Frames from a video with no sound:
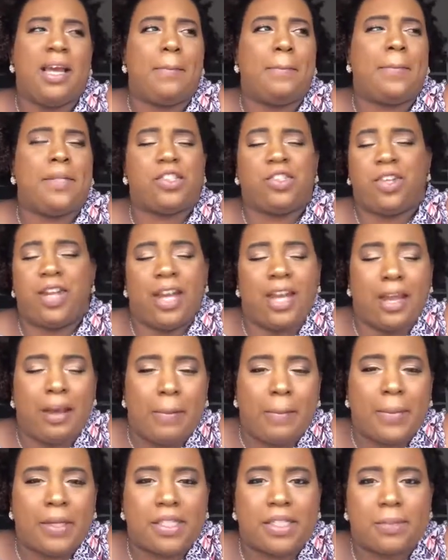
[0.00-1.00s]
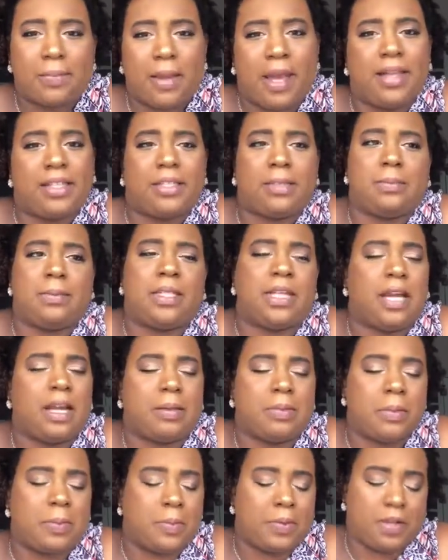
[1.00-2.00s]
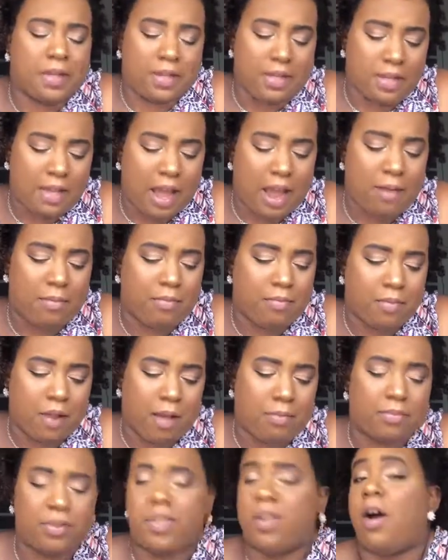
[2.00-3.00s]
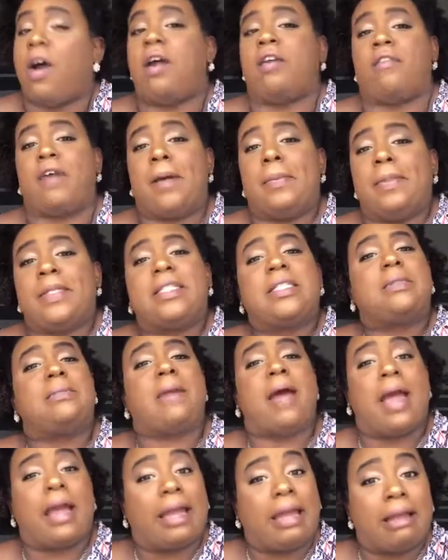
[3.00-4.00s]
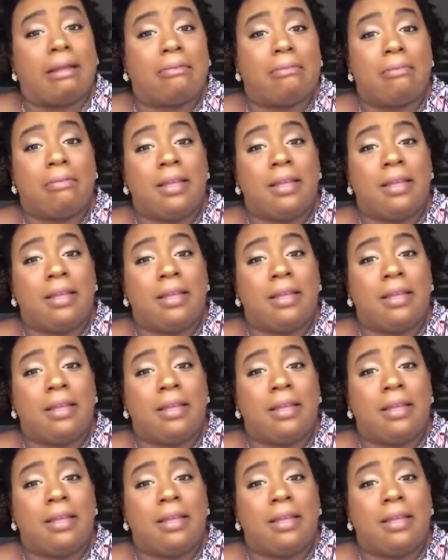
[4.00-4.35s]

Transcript: But you can't help but smack sometimes. But I'm sorry if I've been smacking.